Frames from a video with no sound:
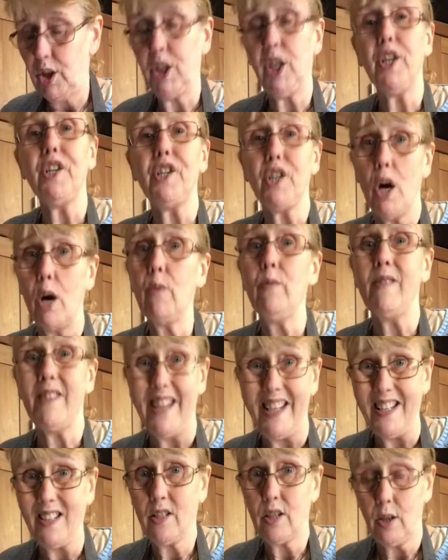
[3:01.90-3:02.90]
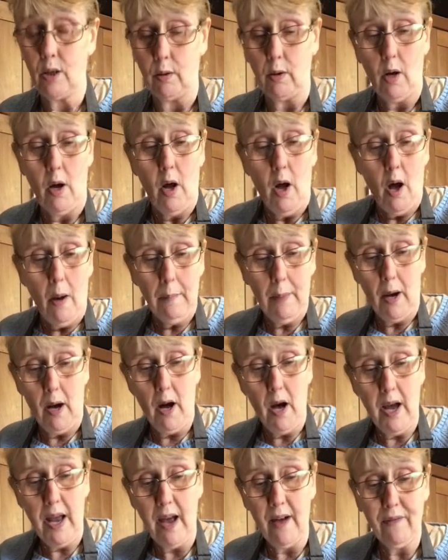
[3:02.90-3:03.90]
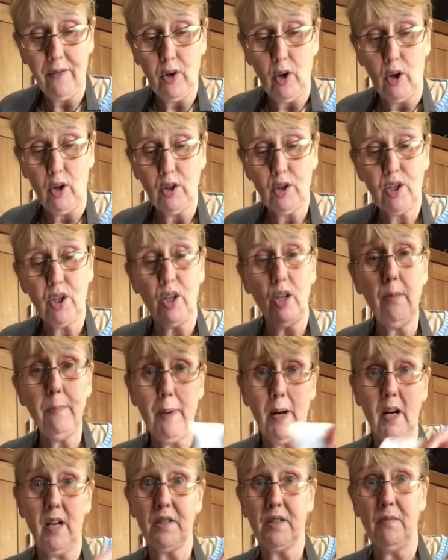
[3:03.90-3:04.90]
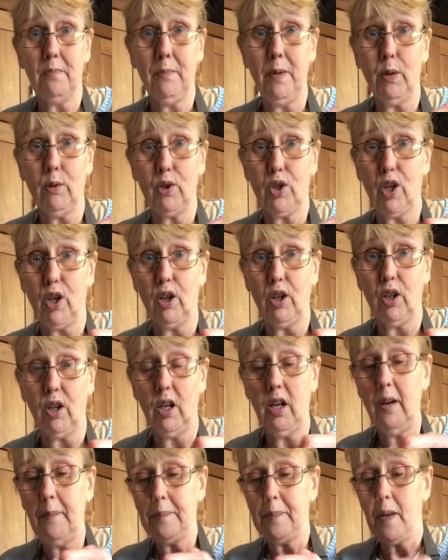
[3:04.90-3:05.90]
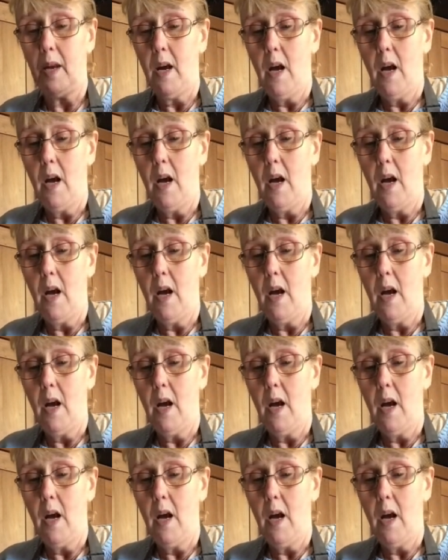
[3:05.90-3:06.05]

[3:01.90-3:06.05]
you don't need to, but I have got two bars of milk chocolate